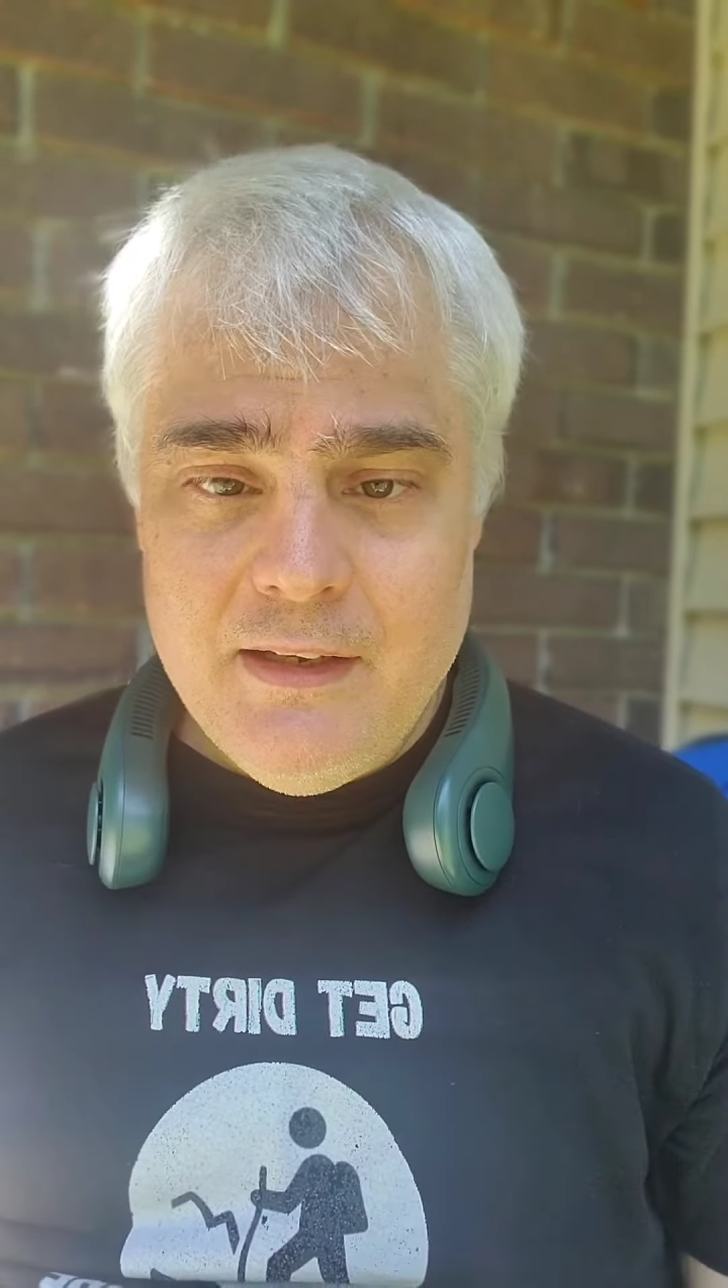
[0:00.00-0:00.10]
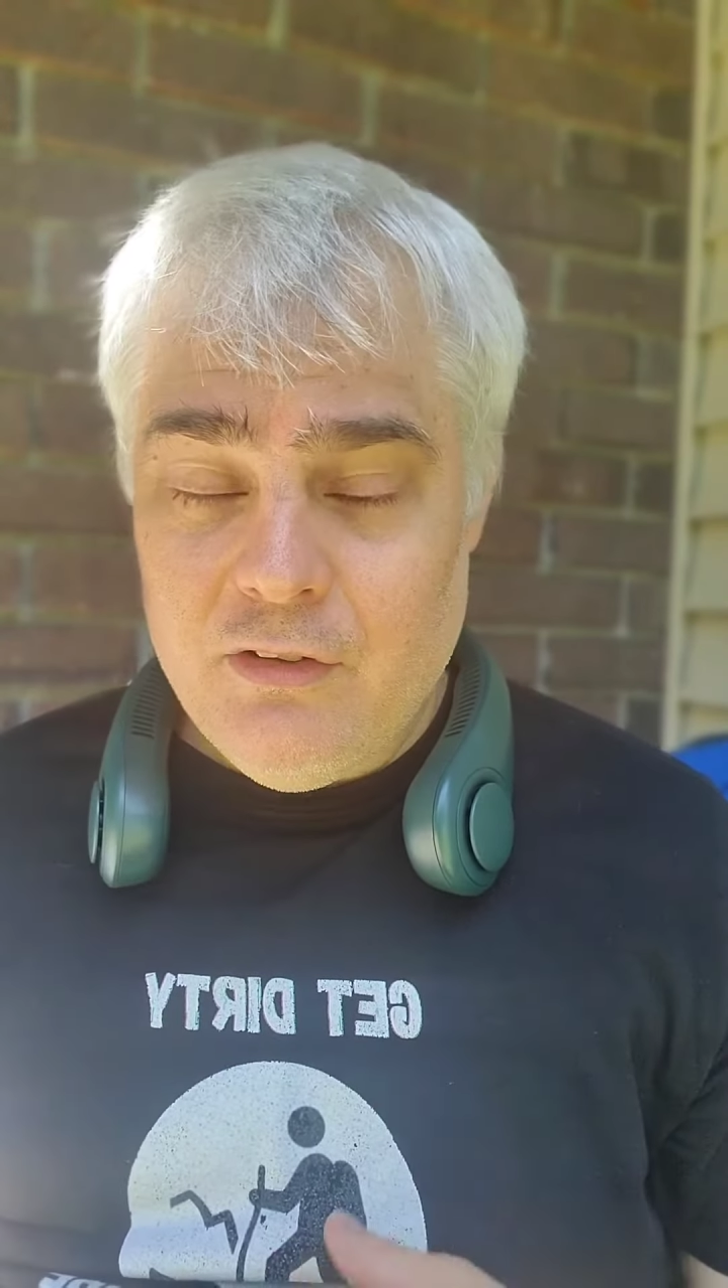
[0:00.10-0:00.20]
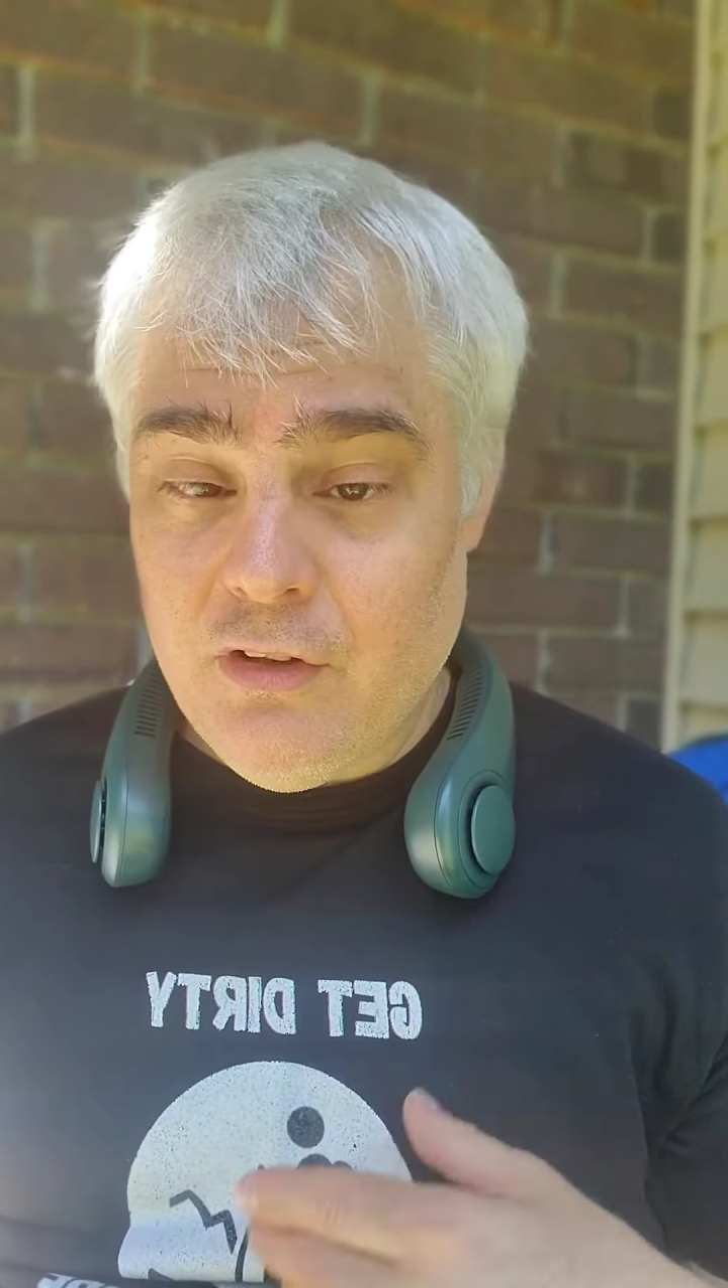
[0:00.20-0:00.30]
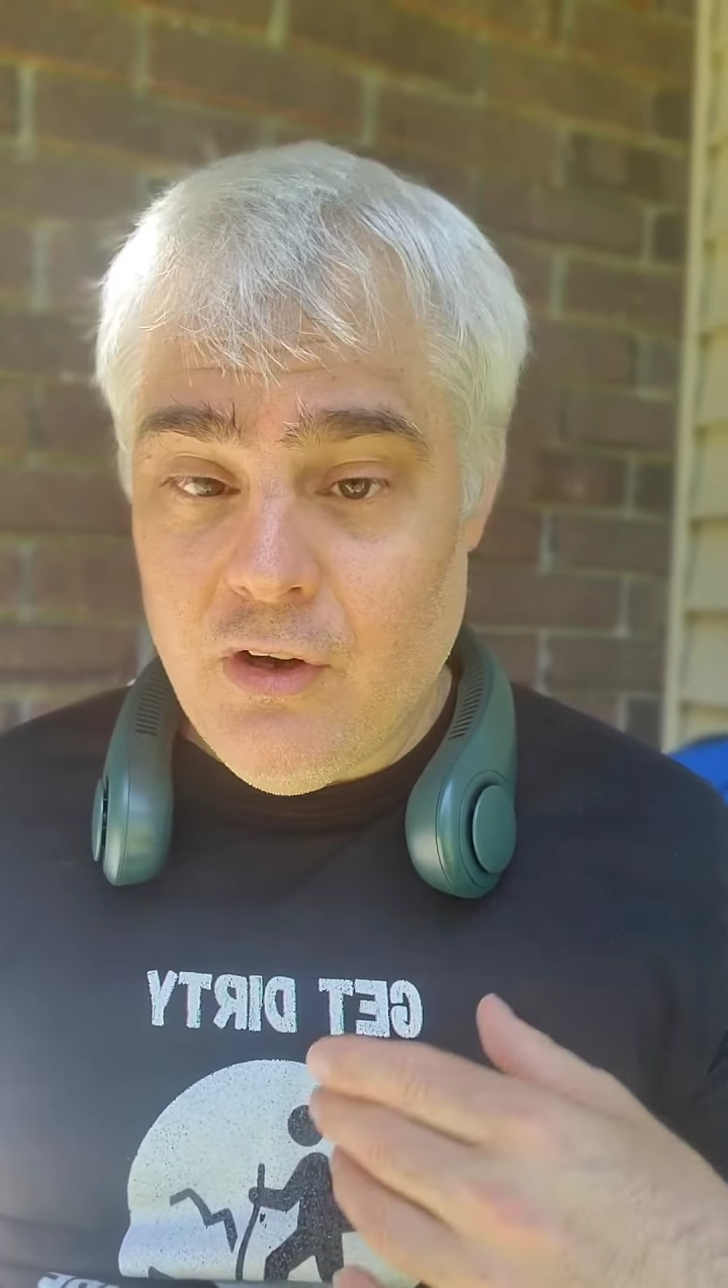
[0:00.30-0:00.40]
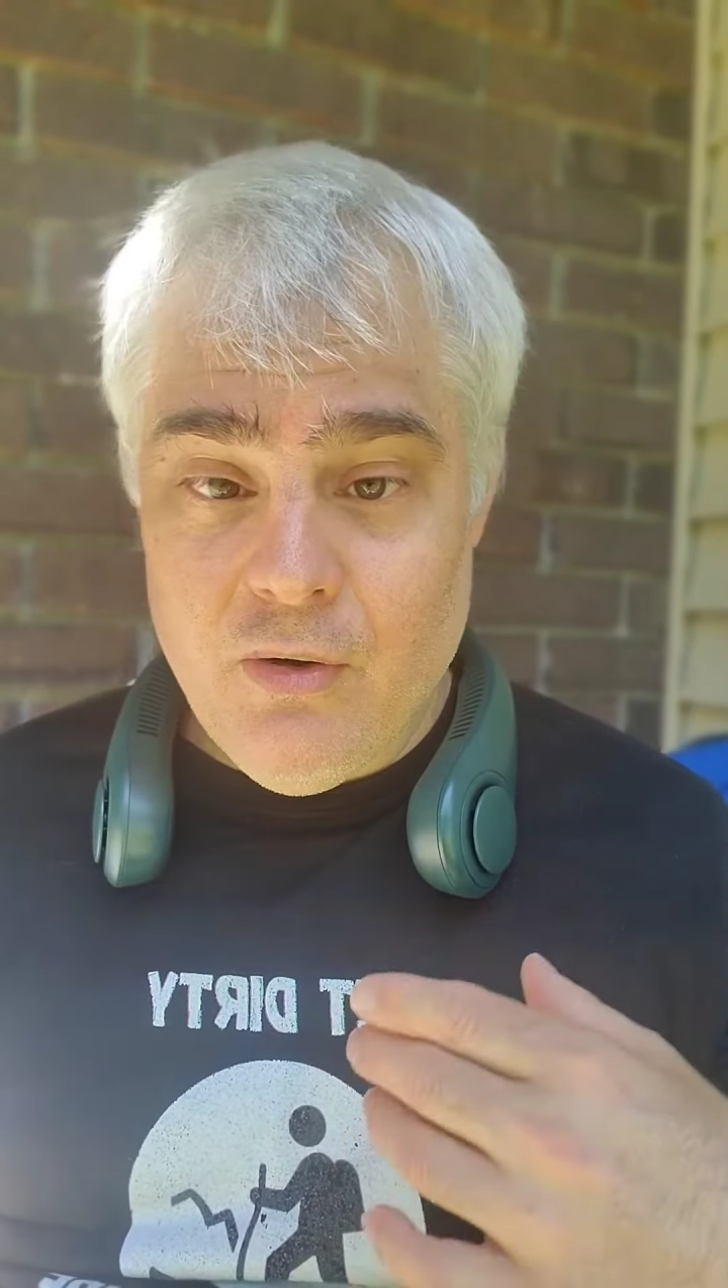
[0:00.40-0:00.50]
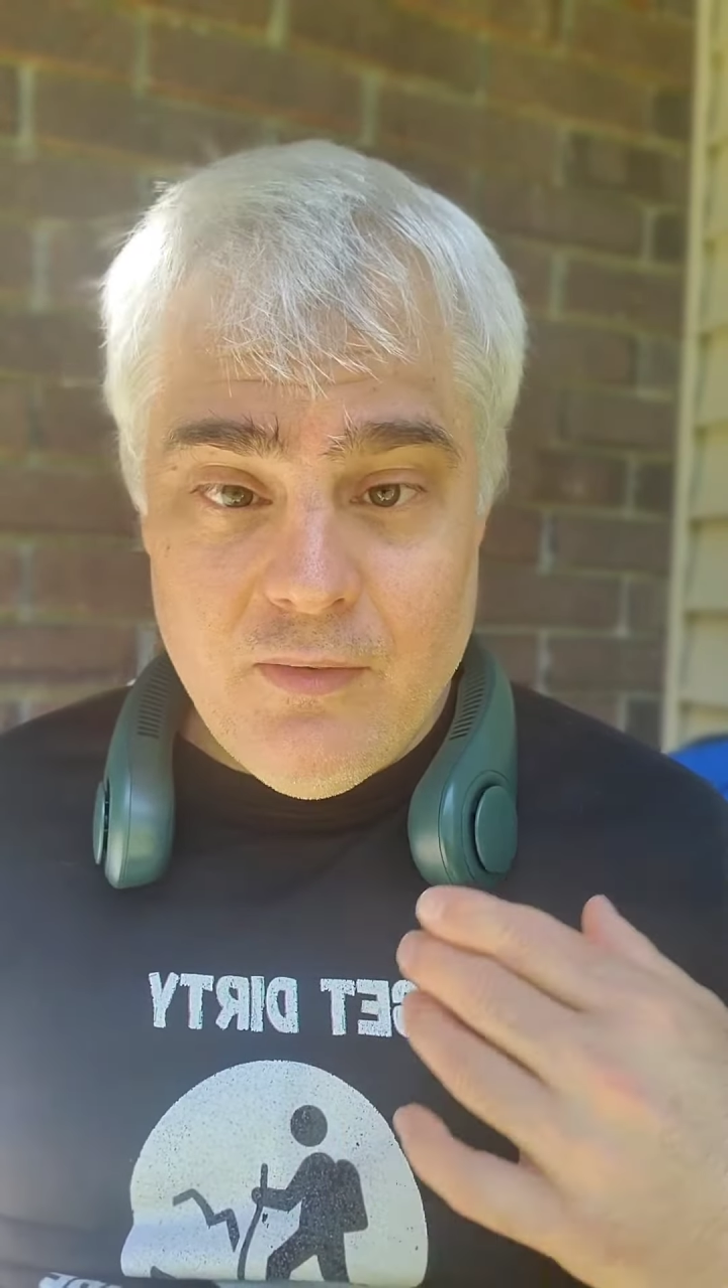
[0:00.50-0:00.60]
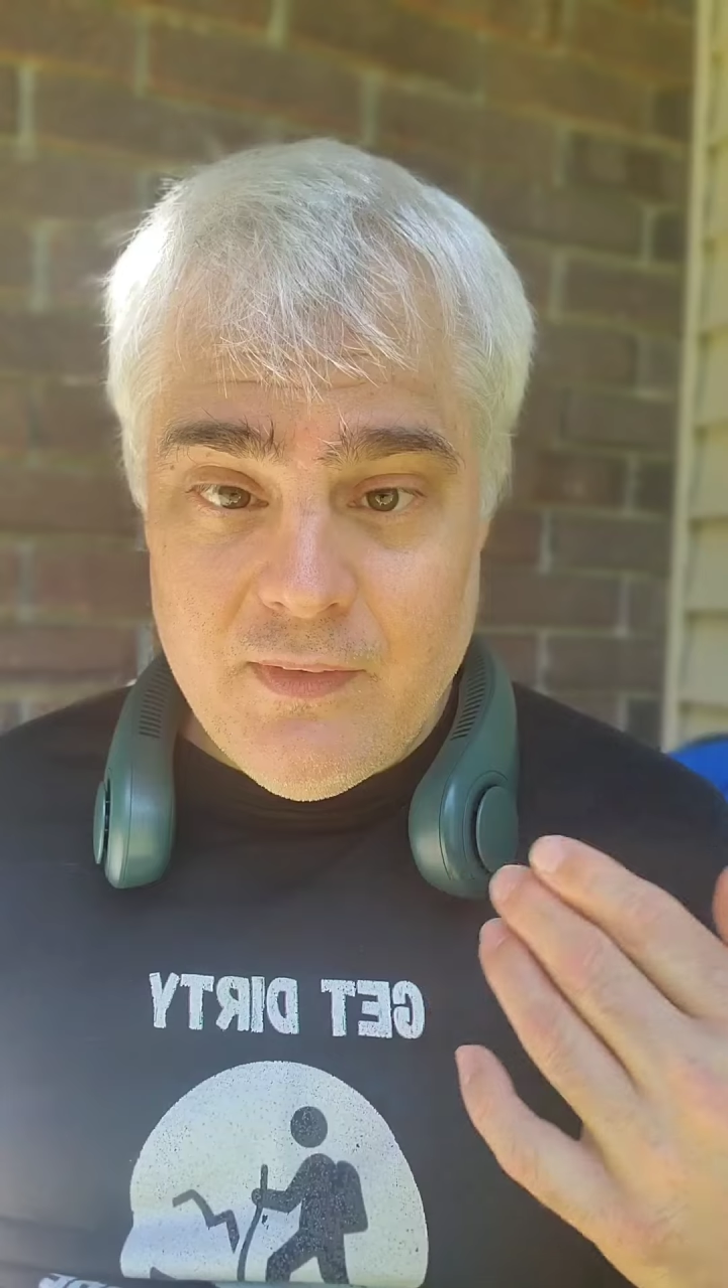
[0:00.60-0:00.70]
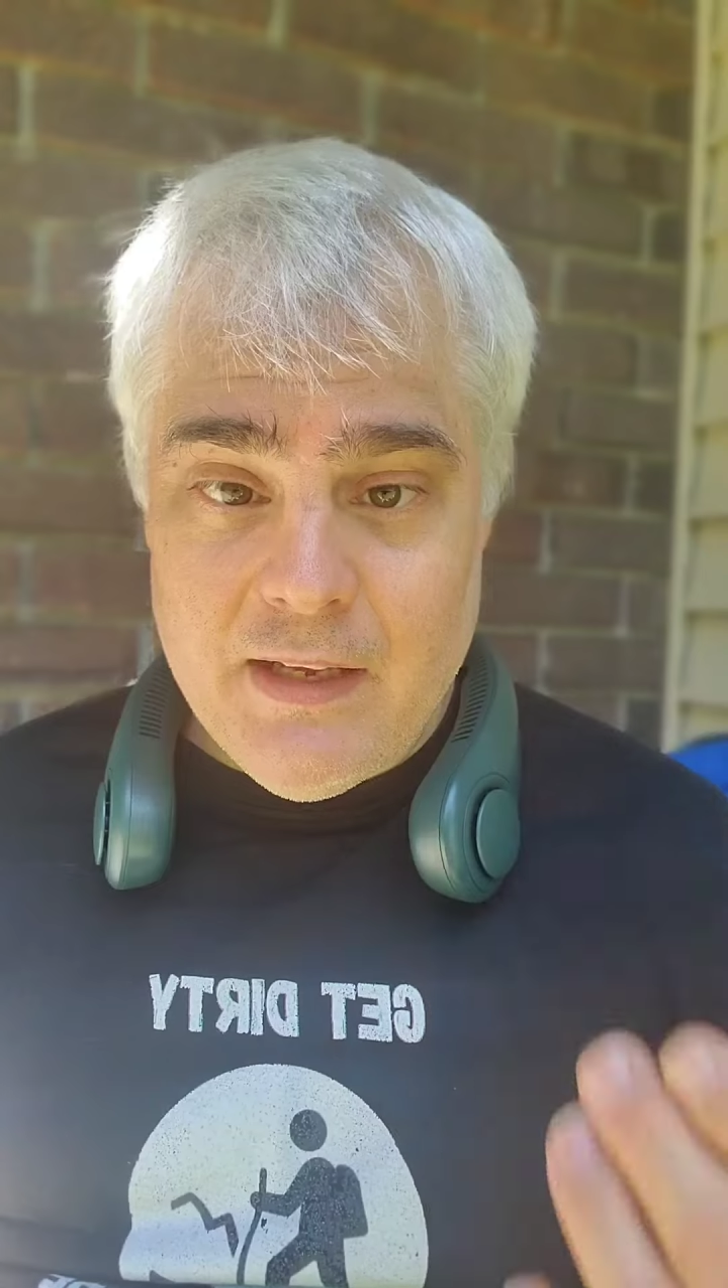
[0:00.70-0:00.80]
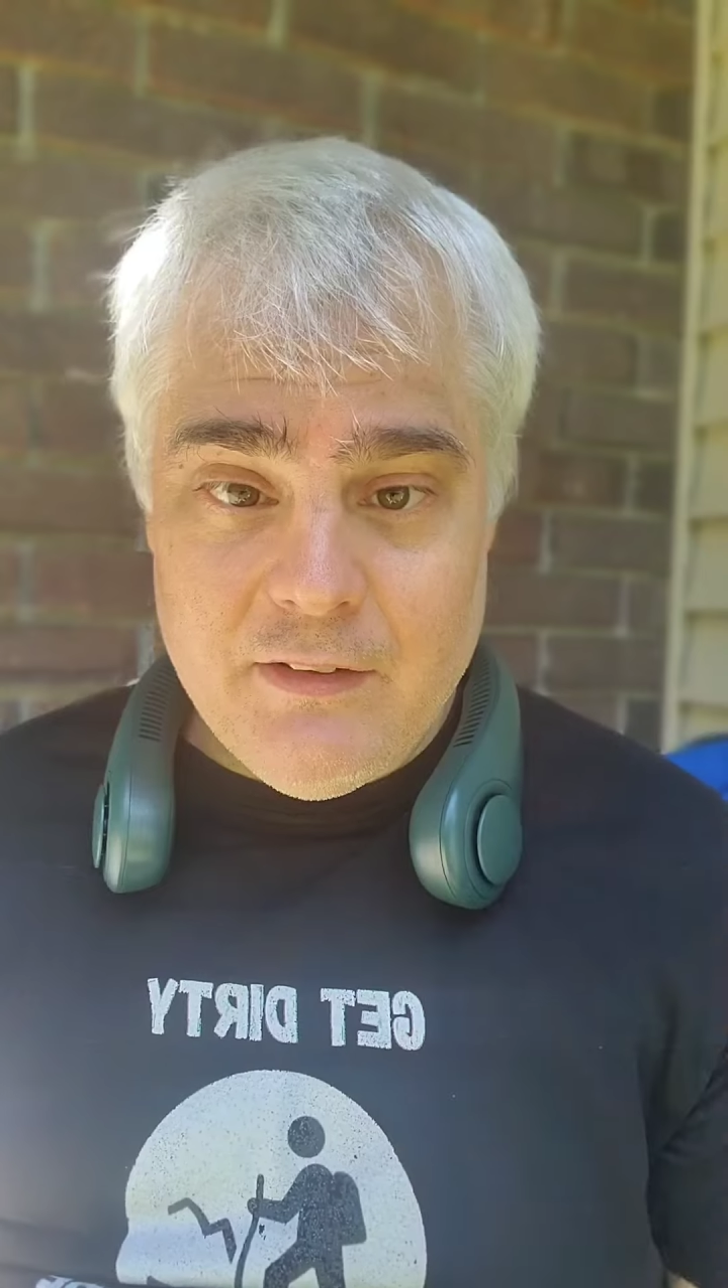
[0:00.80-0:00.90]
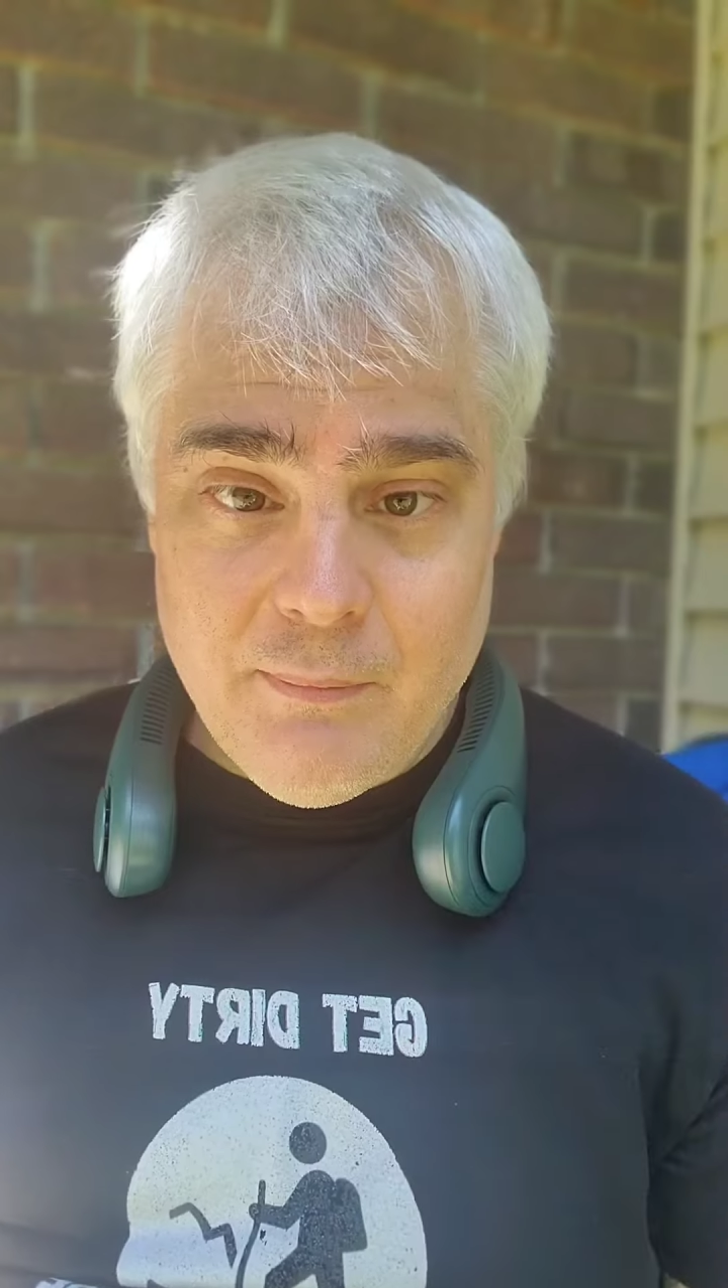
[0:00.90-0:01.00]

so that's